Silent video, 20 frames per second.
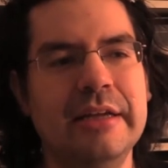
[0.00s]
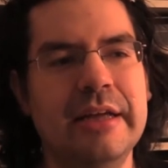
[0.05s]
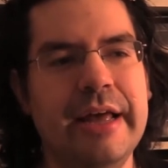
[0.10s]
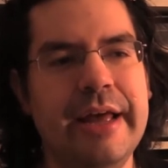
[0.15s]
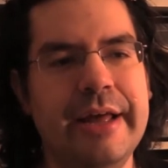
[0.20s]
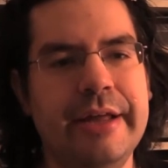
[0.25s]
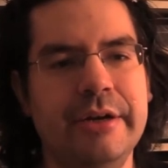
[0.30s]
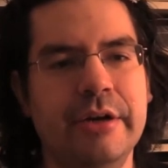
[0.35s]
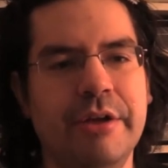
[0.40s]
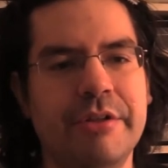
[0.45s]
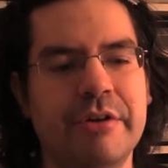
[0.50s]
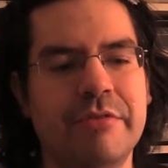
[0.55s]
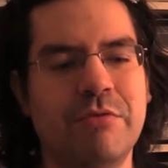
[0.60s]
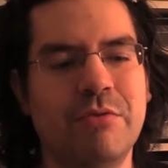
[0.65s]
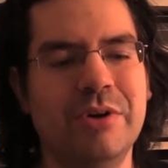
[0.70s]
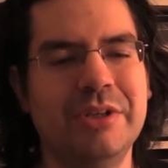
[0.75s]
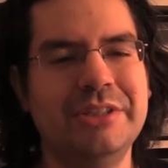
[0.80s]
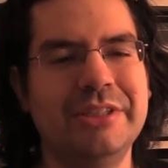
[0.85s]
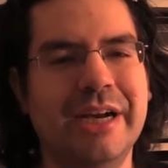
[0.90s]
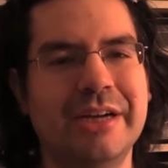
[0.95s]
and other
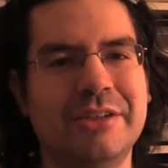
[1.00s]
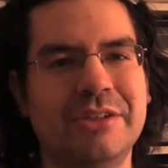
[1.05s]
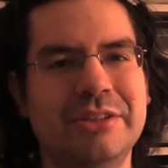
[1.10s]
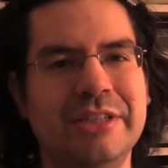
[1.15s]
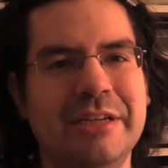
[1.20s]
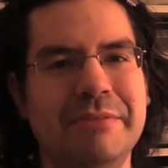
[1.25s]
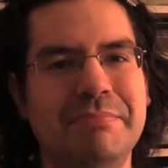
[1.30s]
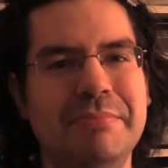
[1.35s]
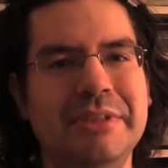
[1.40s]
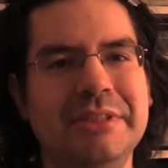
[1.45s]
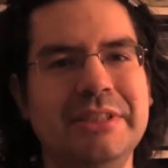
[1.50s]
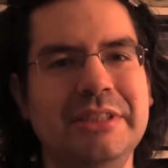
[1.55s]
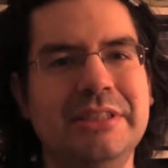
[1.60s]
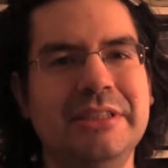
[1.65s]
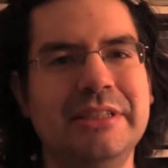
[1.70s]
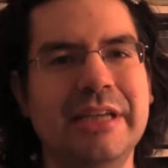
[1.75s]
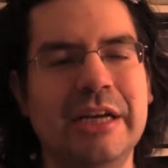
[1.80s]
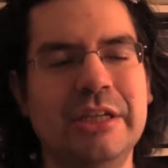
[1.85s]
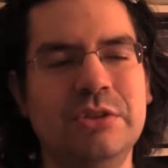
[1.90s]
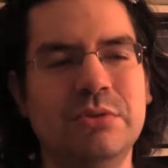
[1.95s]
voice actors had busy
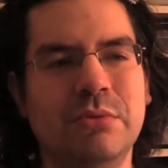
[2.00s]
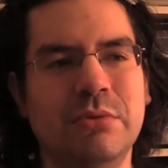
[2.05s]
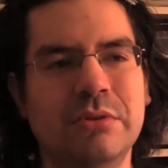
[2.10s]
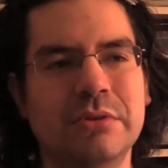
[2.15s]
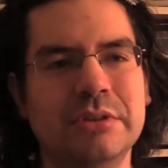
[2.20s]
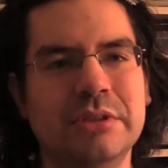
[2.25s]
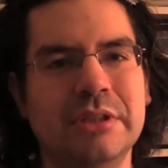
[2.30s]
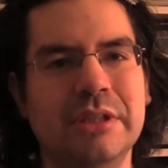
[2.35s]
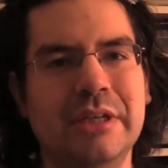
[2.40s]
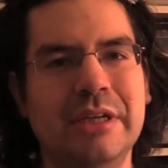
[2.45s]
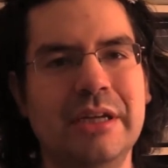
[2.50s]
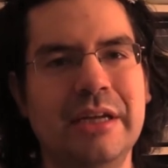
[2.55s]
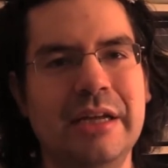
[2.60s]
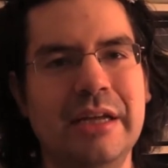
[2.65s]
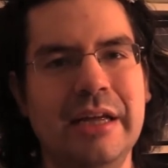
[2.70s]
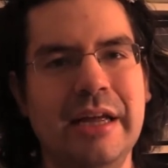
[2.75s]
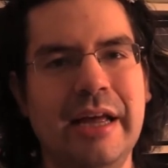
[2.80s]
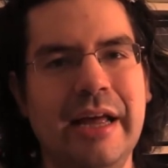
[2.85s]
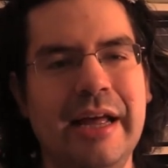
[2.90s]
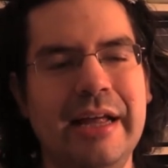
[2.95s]
schedules,
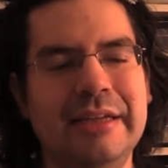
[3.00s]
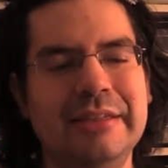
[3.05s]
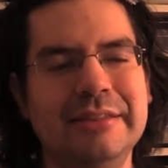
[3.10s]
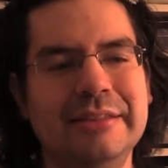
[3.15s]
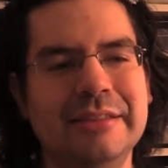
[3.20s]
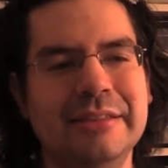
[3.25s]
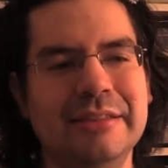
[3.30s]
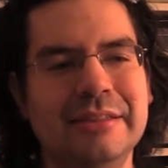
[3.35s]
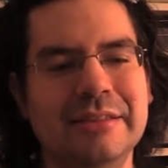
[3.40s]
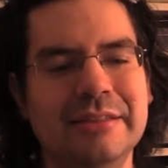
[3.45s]
and...